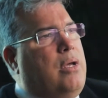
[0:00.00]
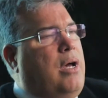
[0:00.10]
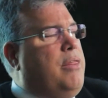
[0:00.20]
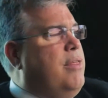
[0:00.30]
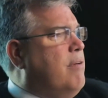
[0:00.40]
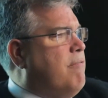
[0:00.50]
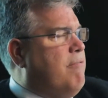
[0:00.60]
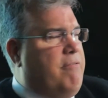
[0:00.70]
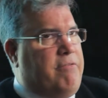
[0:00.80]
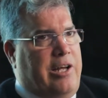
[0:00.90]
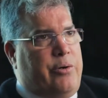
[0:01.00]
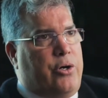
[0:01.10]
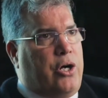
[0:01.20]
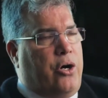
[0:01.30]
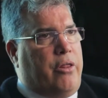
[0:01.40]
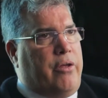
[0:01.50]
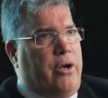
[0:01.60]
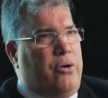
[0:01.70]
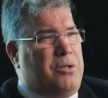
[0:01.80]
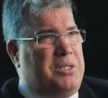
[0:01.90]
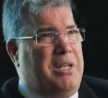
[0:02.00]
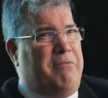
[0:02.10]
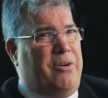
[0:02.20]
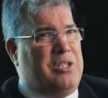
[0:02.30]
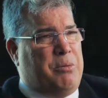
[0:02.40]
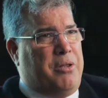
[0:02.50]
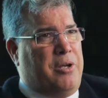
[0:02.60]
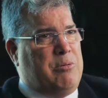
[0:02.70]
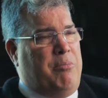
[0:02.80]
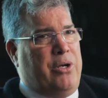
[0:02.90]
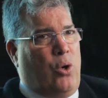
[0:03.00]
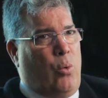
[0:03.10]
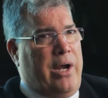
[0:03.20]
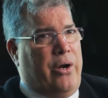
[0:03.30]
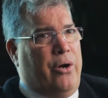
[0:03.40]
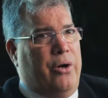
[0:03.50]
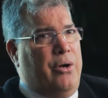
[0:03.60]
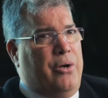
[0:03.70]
Yeah, I think of Flannery O'Connor there, who said very similar things about being a writer.